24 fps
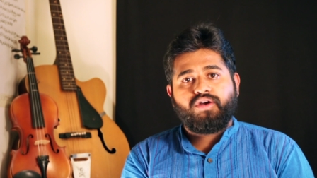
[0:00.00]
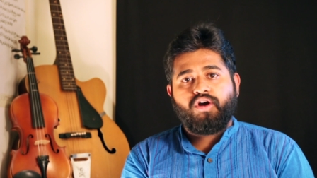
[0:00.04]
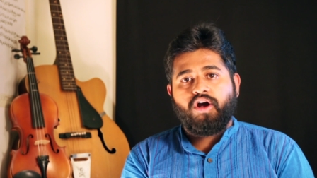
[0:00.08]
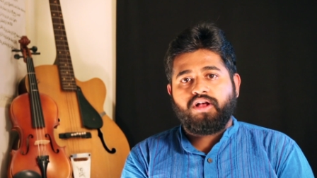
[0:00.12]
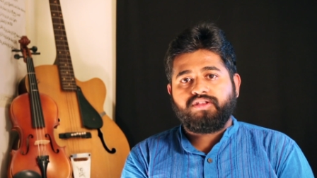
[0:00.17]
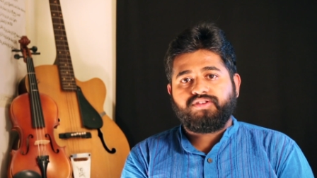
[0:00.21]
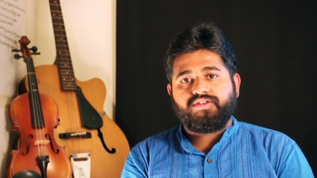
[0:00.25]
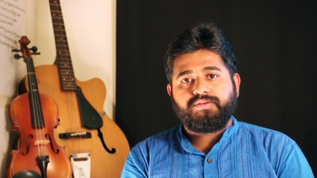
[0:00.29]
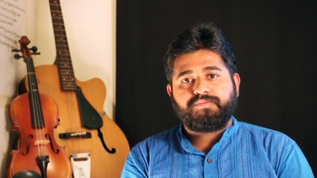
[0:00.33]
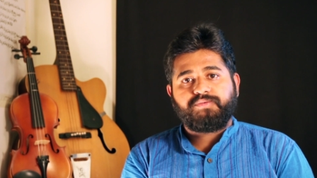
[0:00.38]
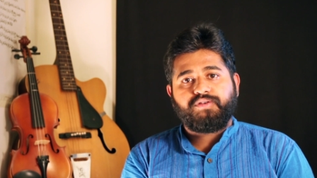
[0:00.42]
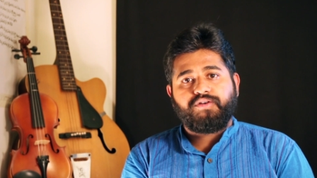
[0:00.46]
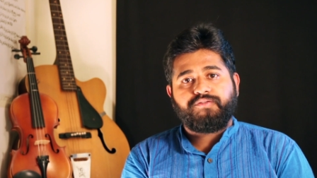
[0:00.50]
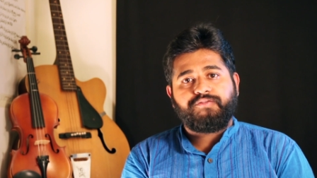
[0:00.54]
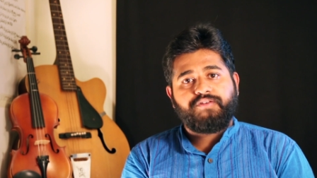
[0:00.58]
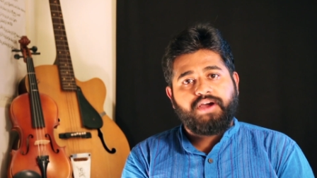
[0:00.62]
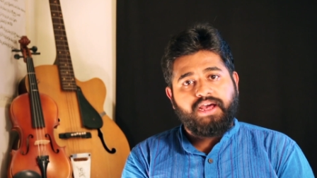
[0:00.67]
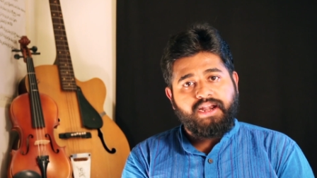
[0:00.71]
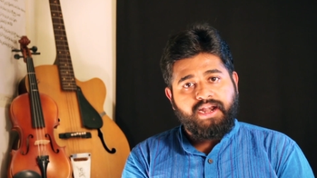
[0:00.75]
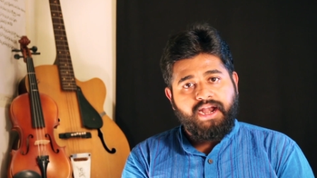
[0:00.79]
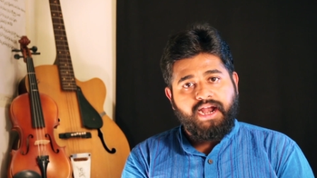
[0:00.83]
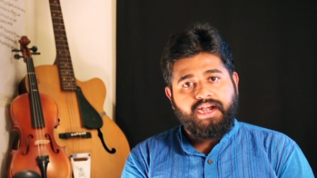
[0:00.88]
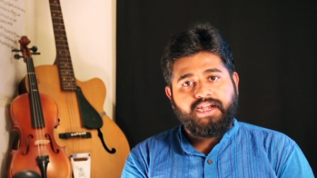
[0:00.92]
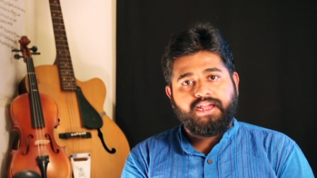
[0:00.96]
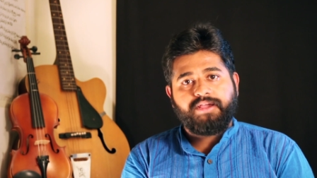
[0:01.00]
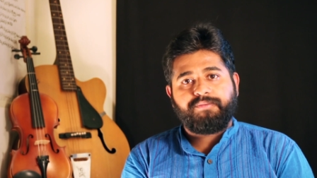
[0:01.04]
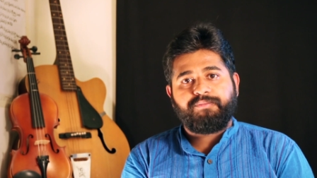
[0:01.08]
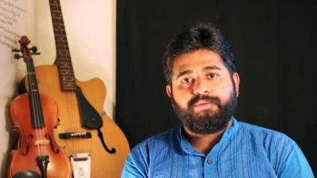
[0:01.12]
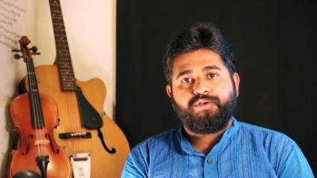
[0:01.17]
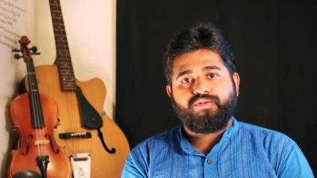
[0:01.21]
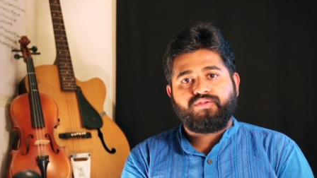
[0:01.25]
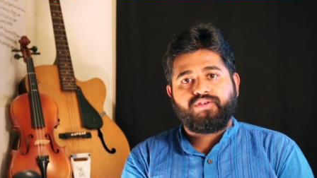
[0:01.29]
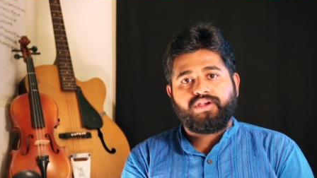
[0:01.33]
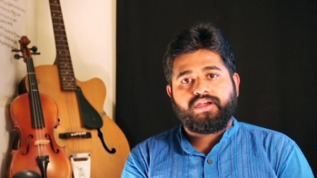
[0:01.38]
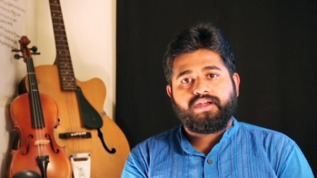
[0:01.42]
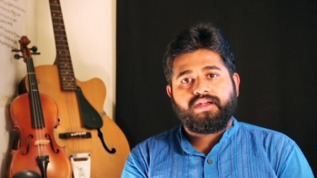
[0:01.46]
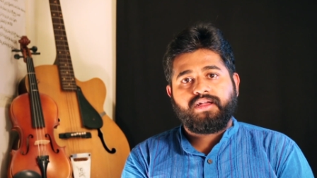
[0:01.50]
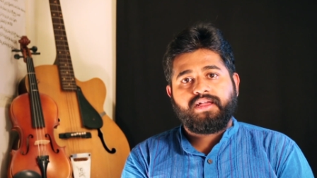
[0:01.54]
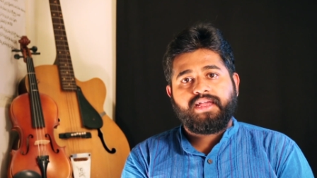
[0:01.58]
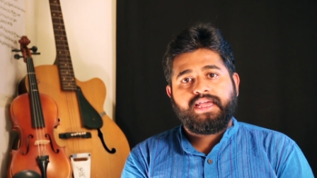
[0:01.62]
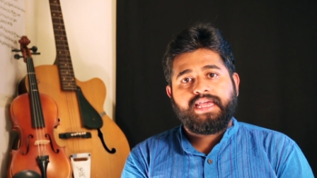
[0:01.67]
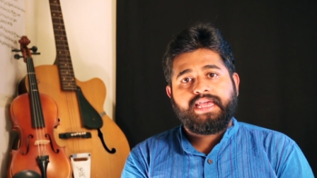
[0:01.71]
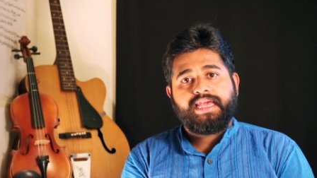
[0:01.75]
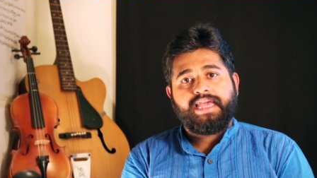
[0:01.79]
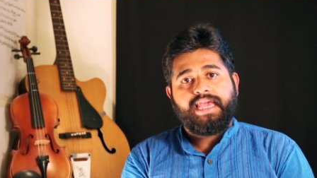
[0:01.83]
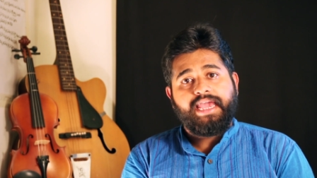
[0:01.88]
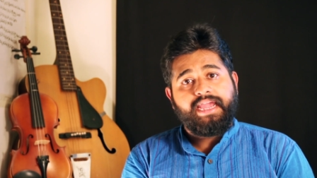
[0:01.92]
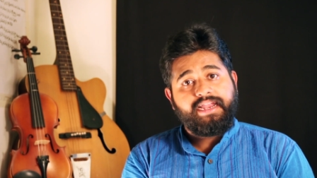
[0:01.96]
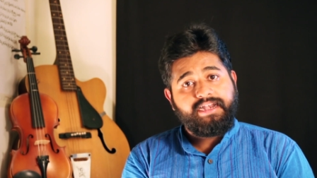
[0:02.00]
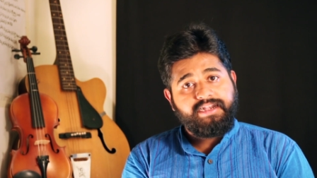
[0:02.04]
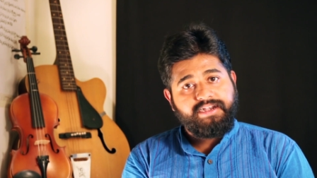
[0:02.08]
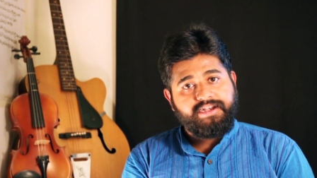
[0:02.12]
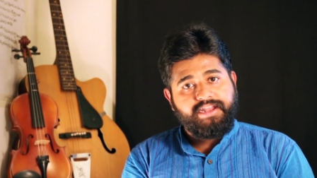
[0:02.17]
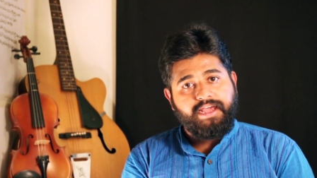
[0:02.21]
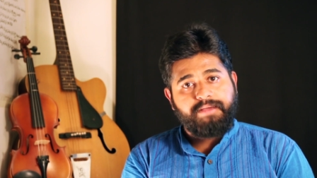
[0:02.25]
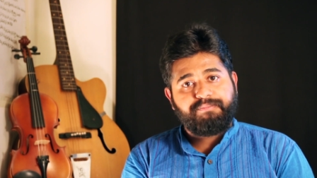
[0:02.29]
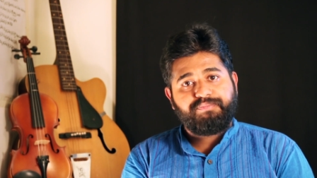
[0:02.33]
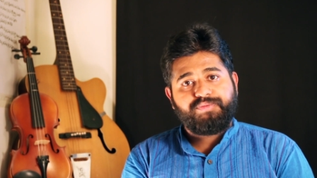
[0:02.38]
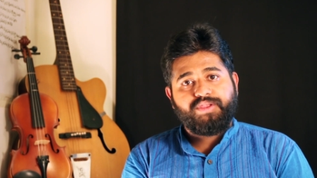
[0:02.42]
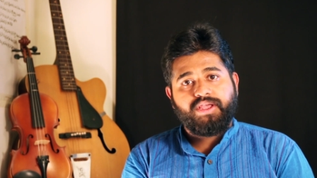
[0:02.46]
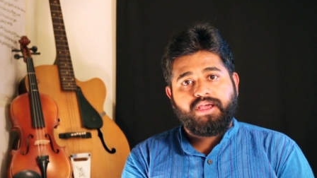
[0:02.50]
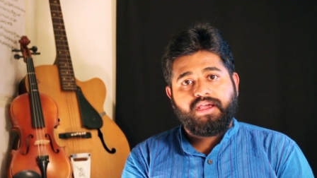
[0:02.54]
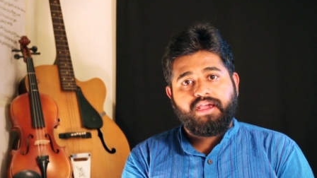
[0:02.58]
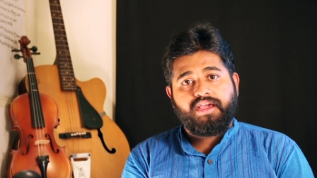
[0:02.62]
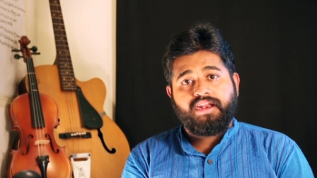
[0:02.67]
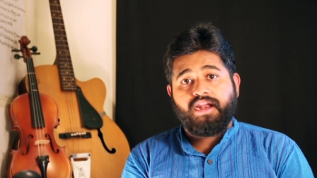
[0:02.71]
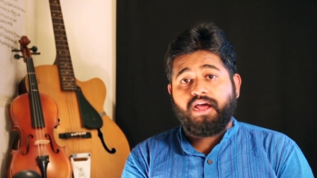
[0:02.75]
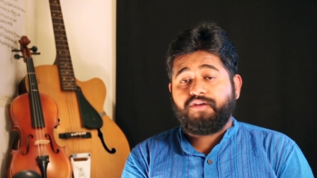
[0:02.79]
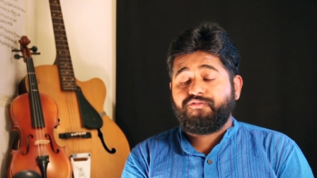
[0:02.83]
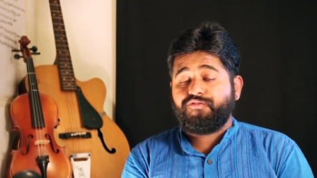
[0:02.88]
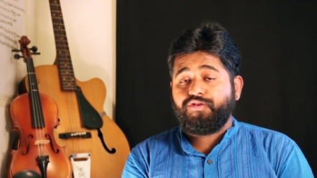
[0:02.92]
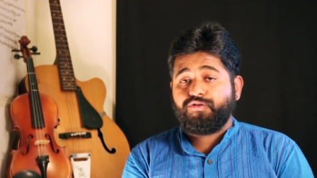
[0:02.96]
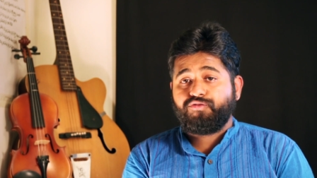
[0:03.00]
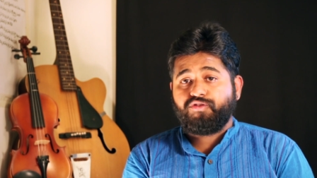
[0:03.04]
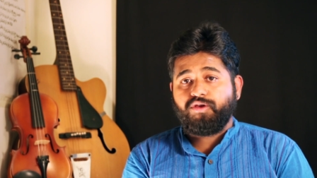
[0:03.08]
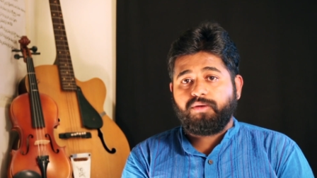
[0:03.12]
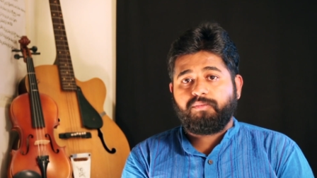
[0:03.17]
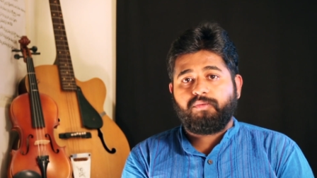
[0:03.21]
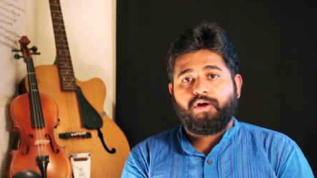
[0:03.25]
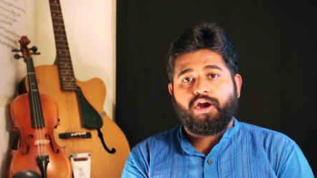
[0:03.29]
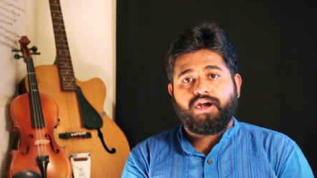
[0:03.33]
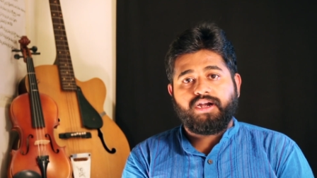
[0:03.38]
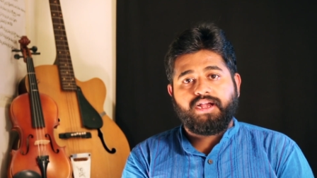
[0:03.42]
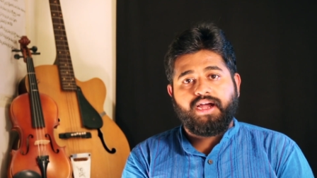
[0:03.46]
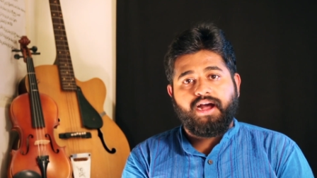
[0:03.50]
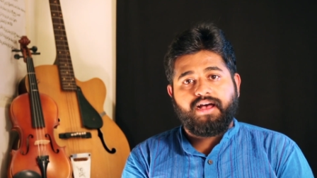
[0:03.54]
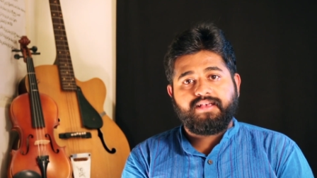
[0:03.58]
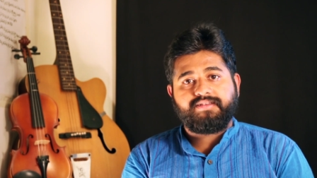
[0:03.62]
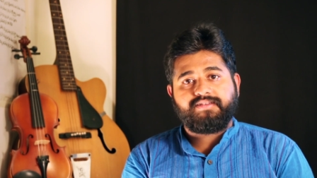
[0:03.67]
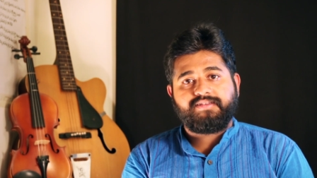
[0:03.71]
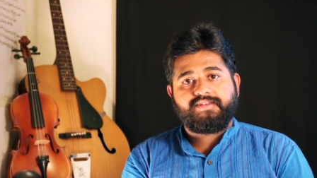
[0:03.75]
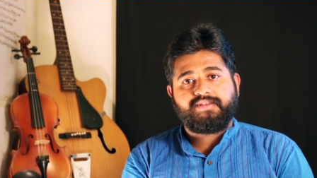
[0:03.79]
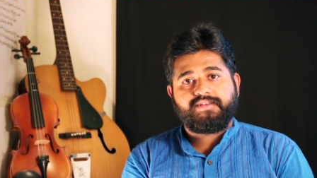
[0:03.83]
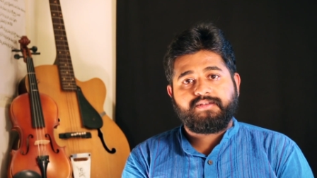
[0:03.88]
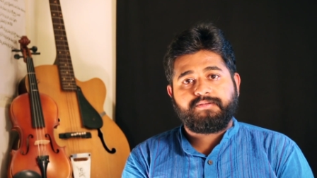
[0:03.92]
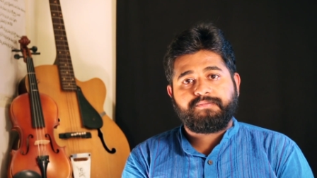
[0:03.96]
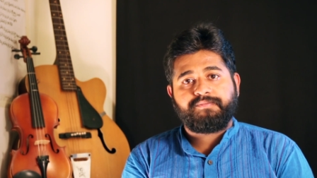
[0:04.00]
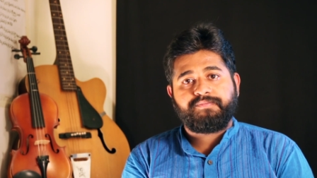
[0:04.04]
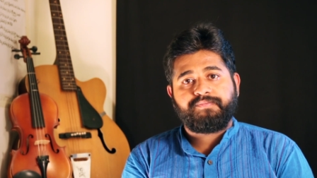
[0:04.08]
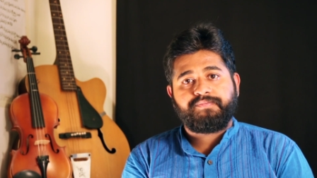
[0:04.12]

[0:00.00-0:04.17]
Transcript: concepts of Carnatic music in depth in our future broadcasts.